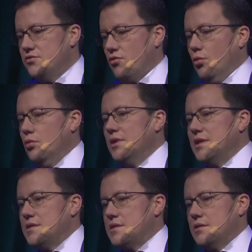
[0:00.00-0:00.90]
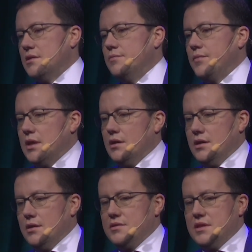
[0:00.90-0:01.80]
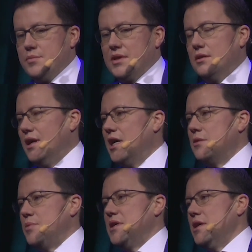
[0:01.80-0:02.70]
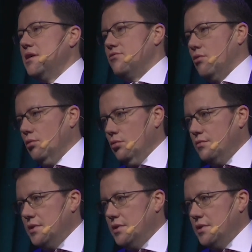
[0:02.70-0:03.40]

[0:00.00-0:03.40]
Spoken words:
role is the typical IPA role,